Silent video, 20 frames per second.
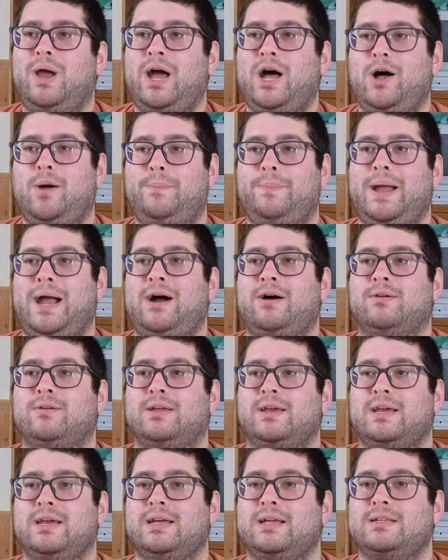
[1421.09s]
help out
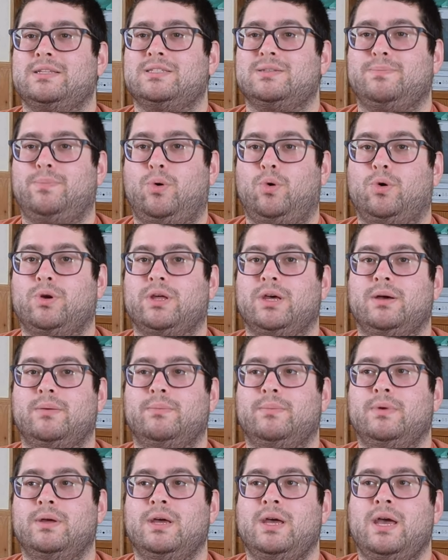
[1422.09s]
and support him